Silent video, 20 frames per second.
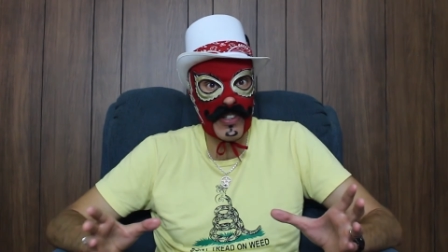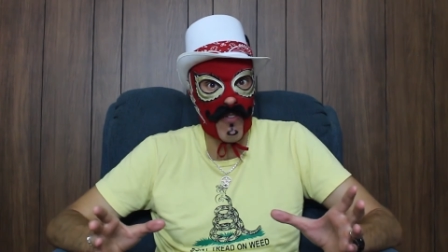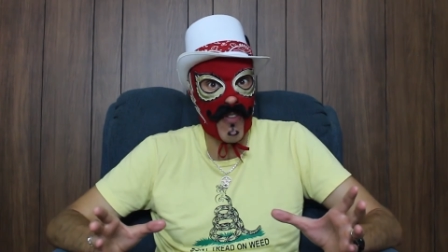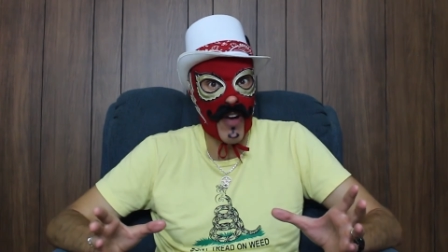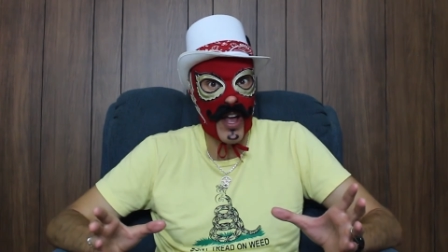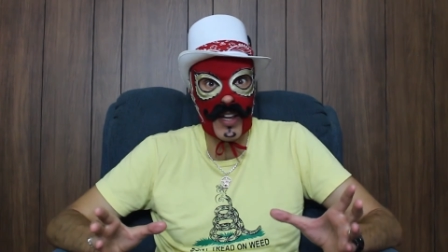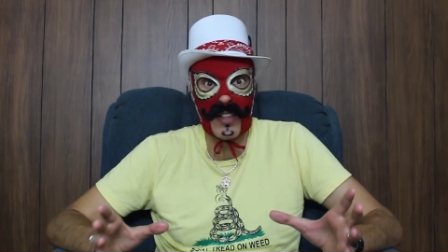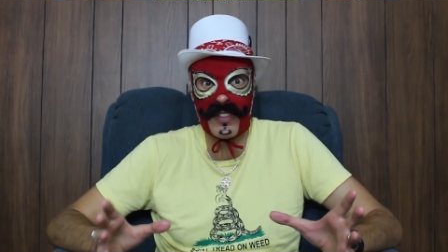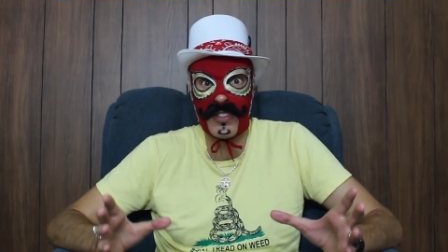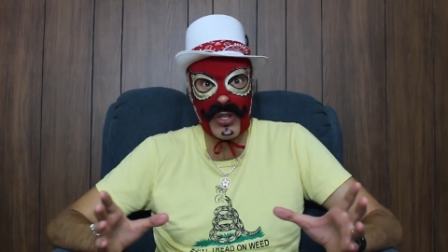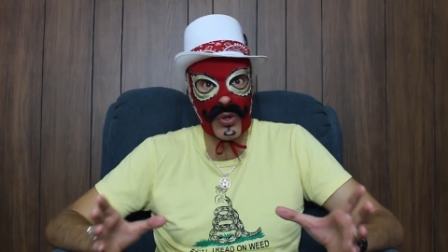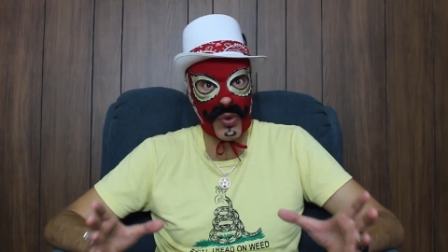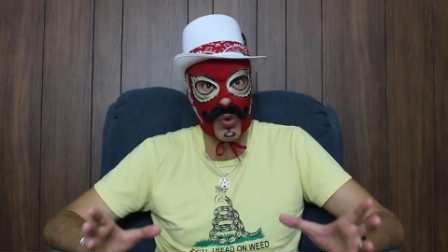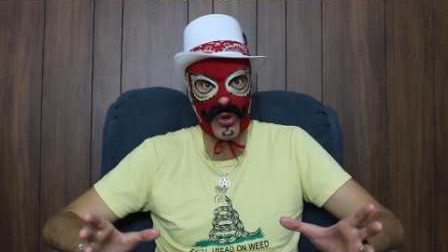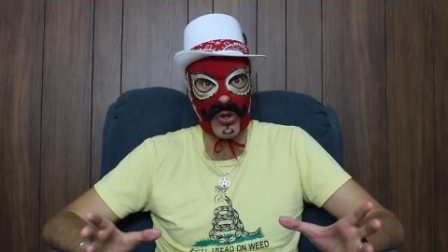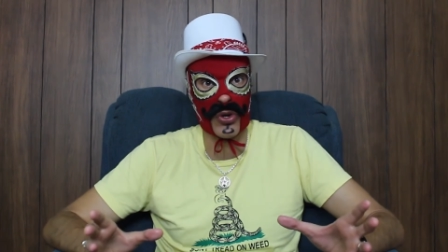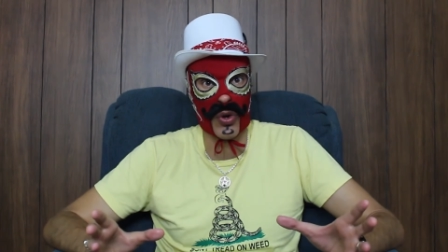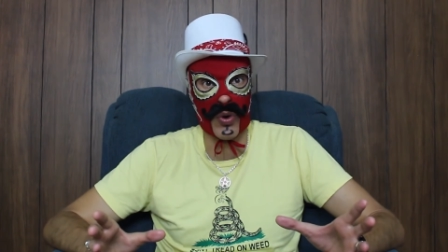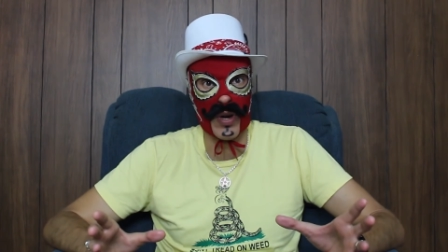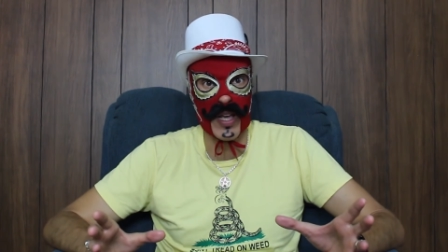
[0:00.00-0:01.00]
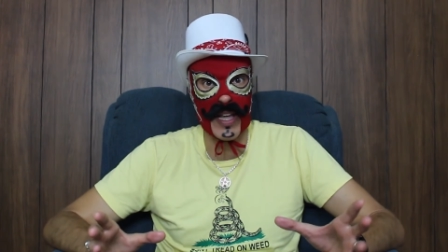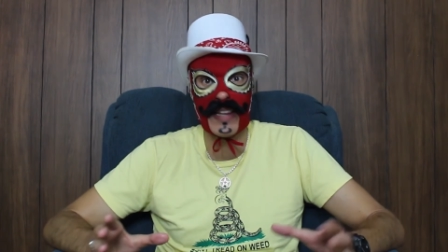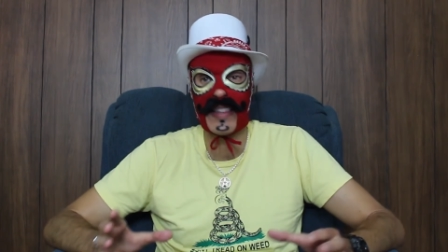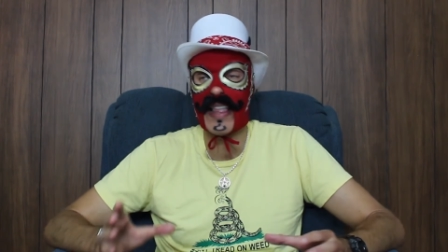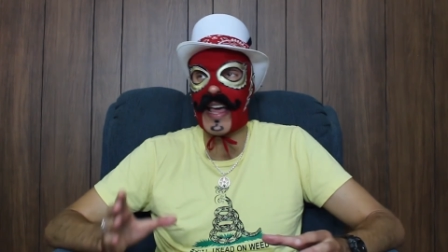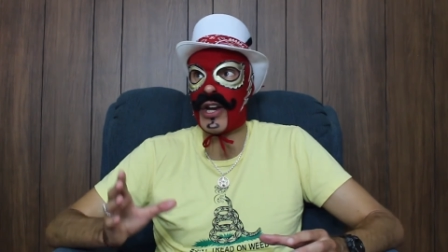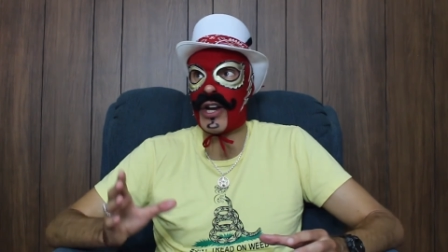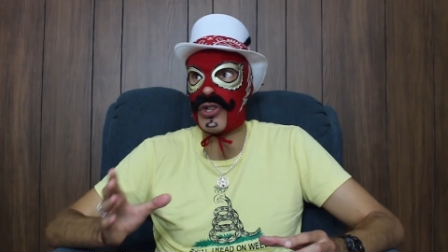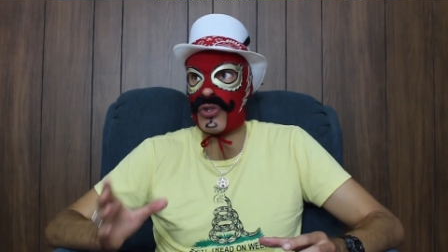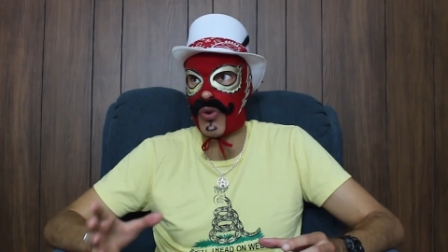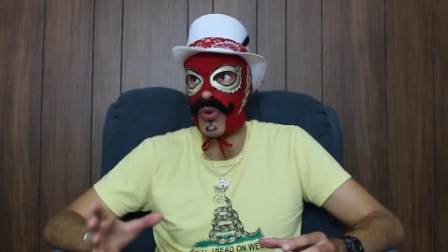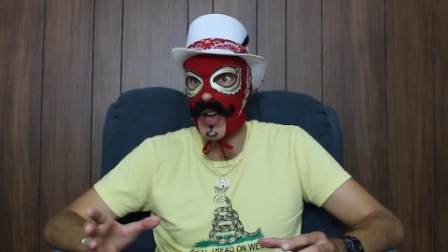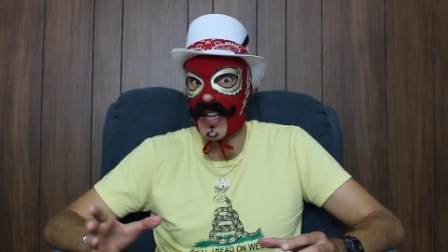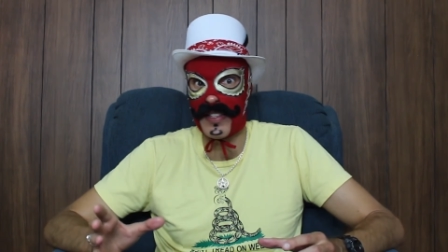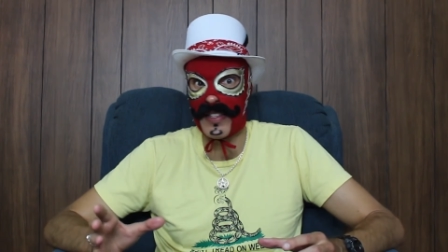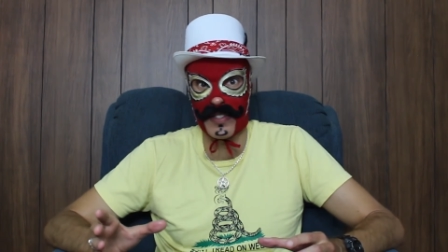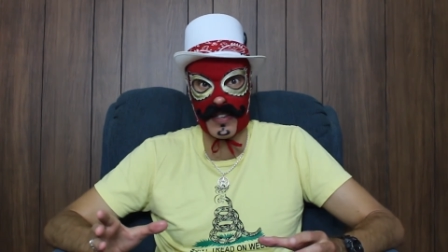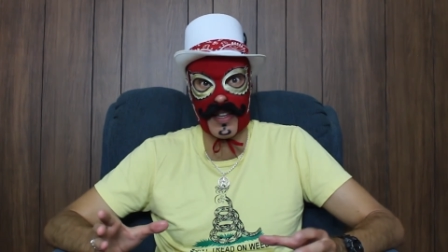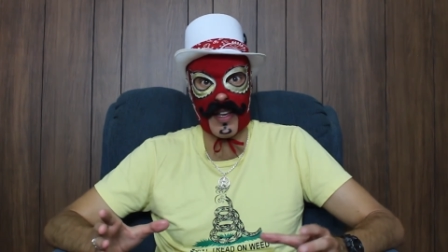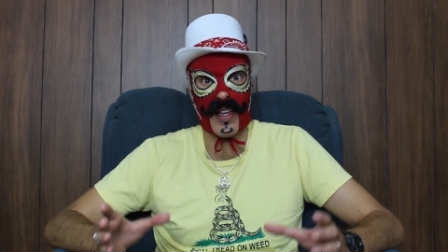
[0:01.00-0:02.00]
to volunteer or donate that
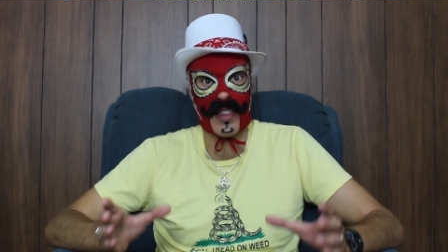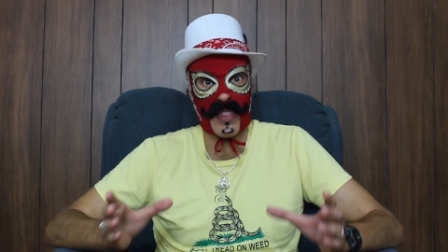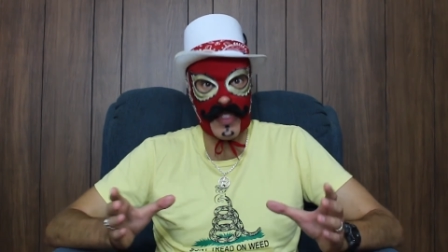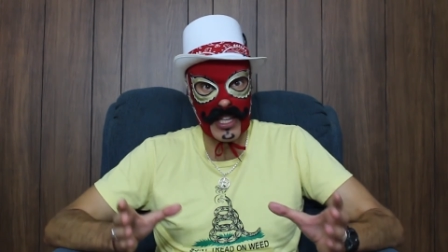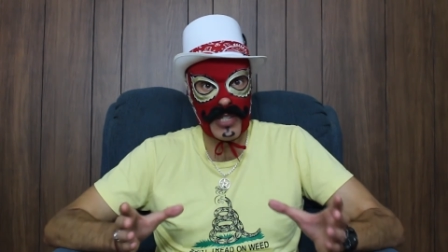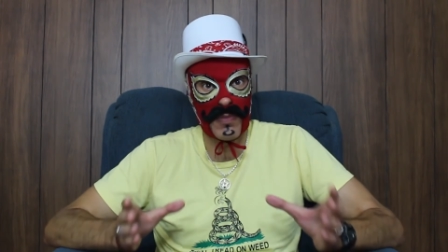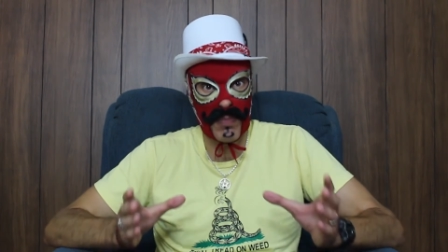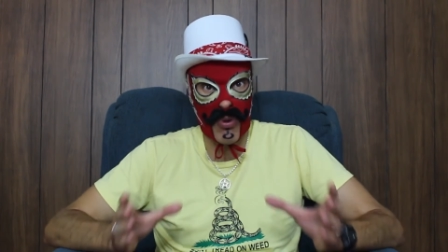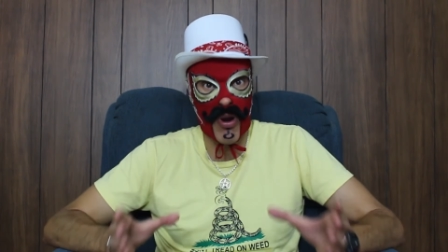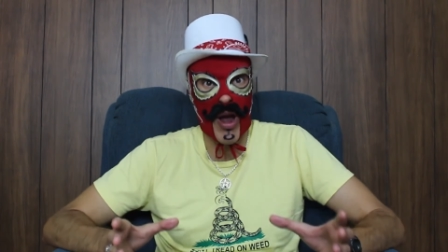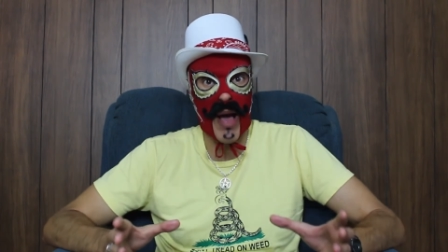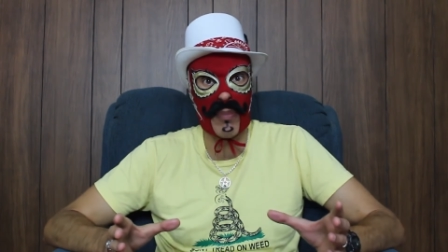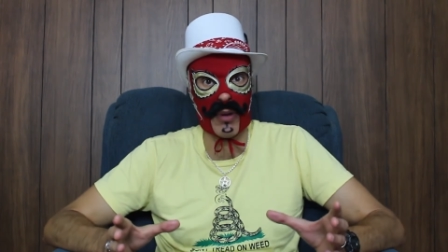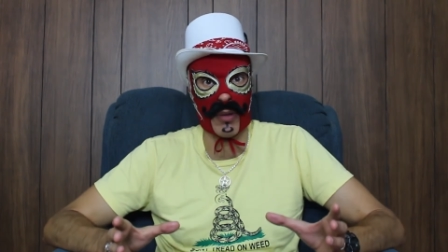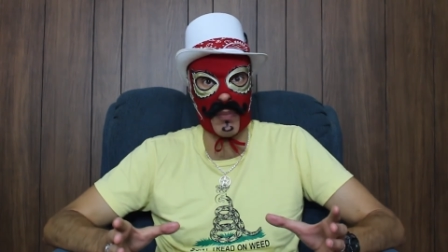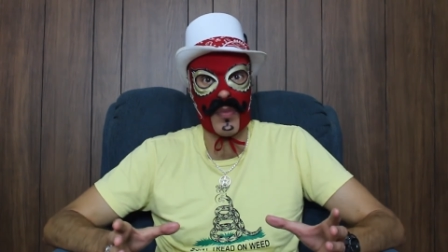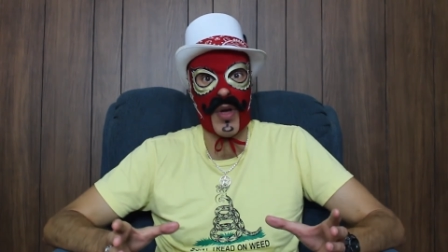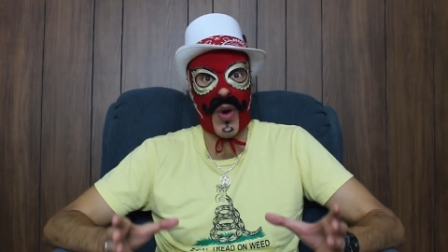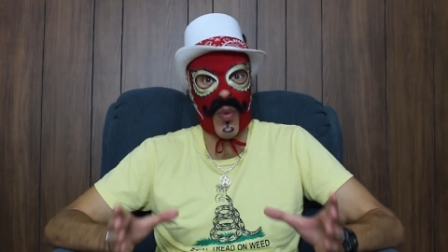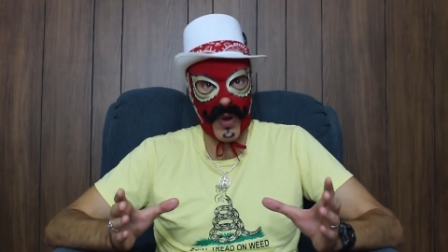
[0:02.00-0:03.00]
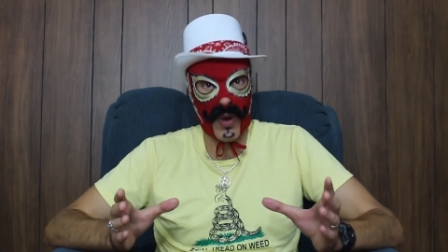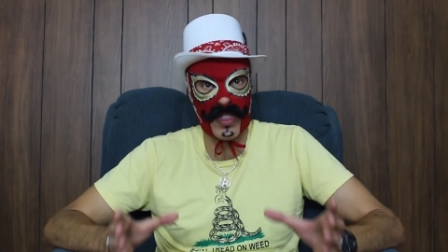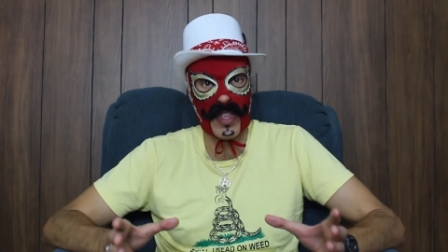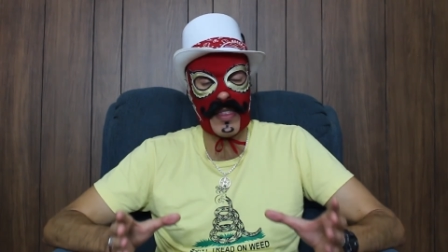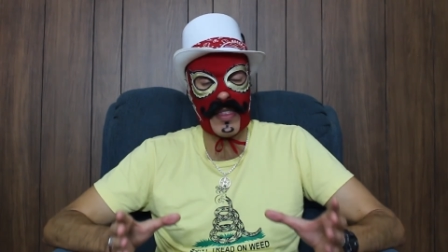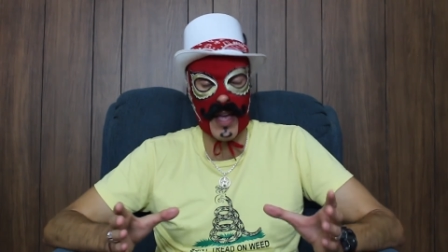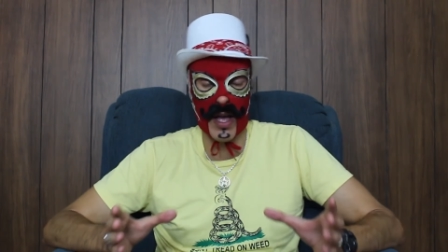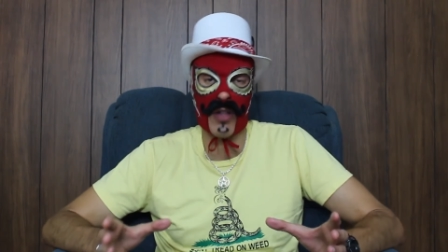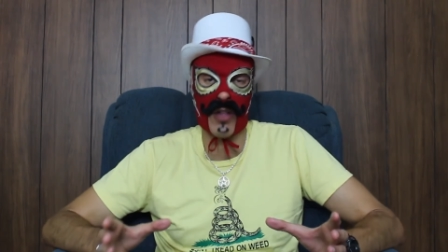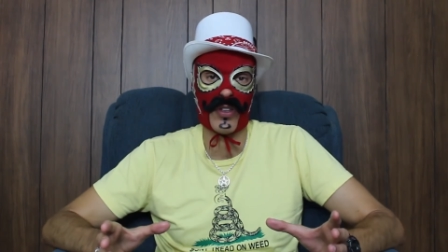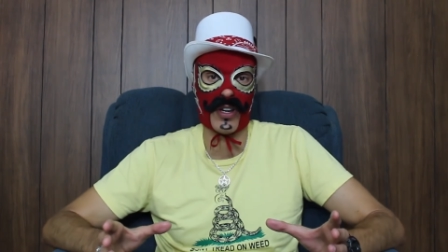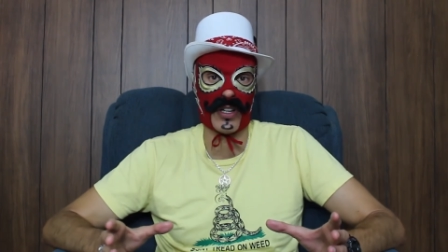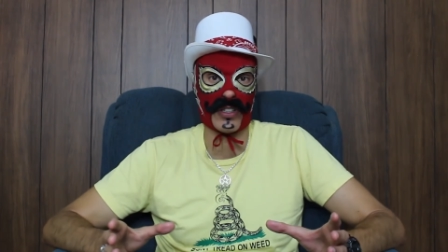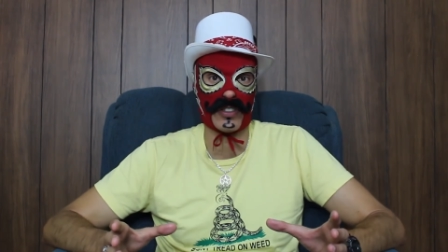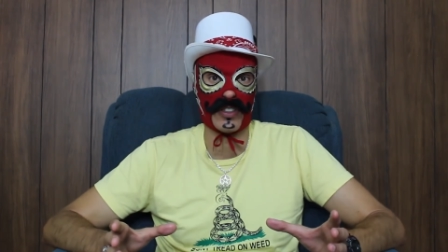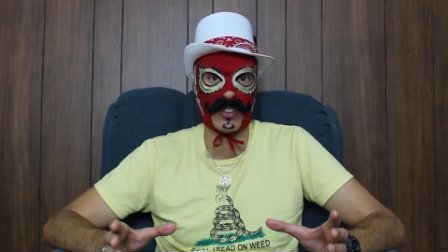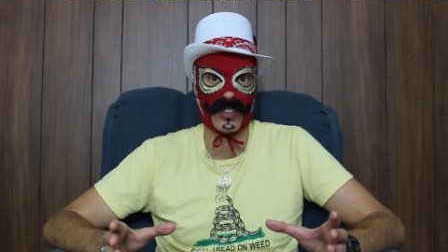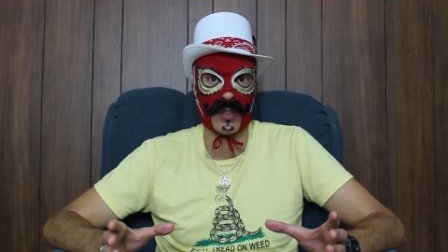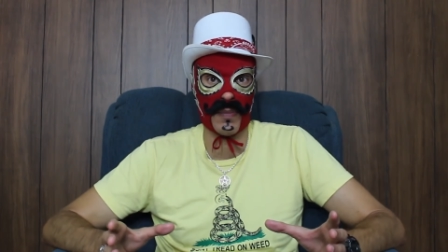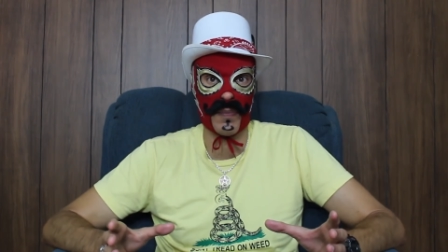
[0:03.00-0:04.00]
address this problem within the healthcare
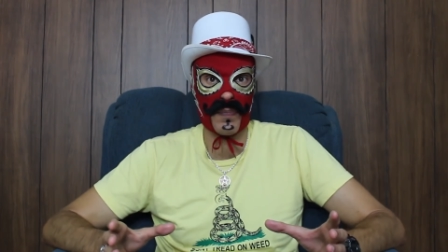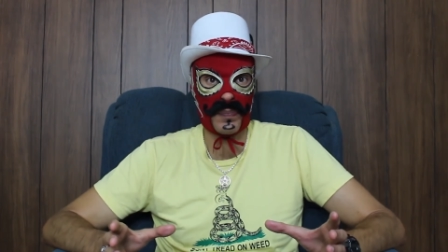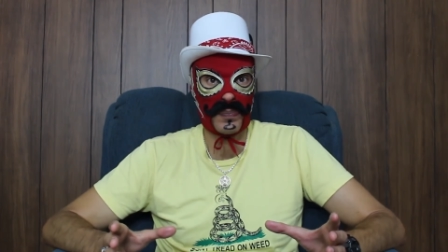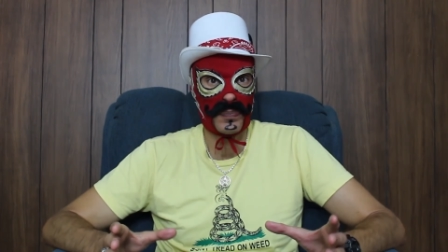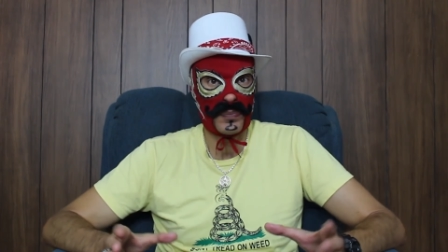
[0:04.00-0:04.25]
system.